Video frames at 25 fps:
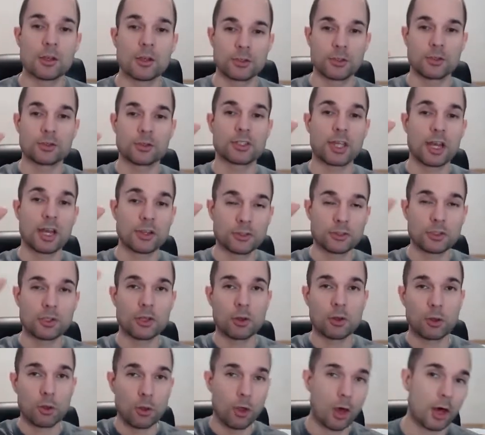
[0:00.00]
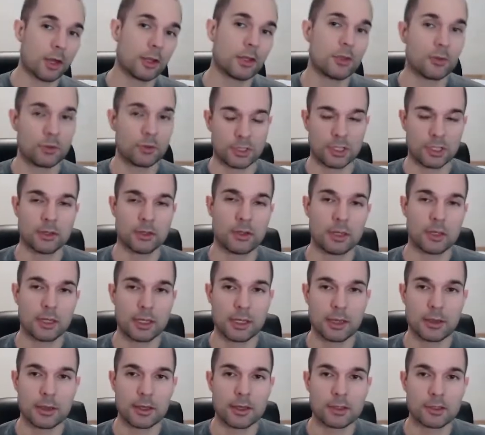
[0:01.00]
So there's actually a lot of
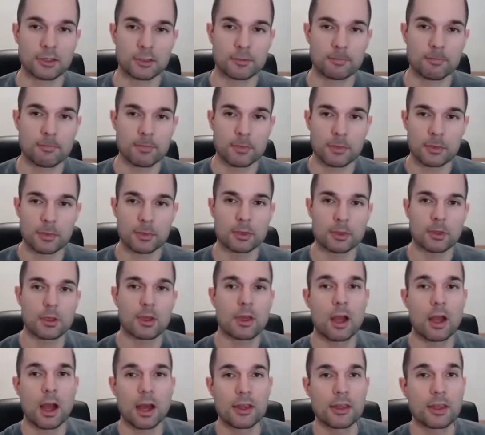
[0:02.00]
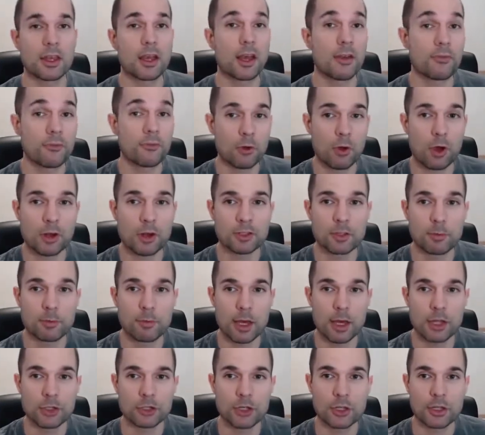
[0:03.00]
utility in this. I think I forgot to
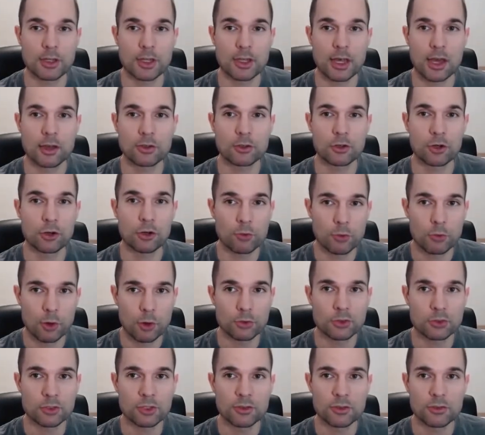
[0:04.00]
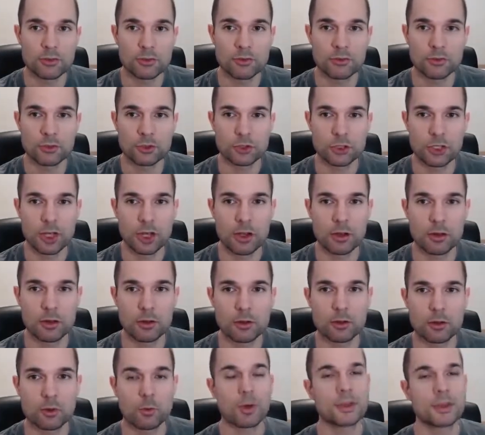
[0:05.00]
mention that corrosive
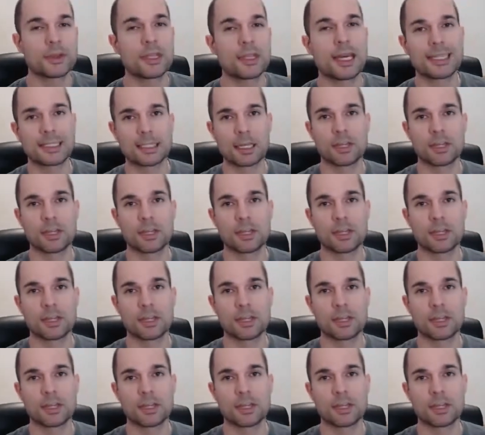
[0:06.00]
shell, what that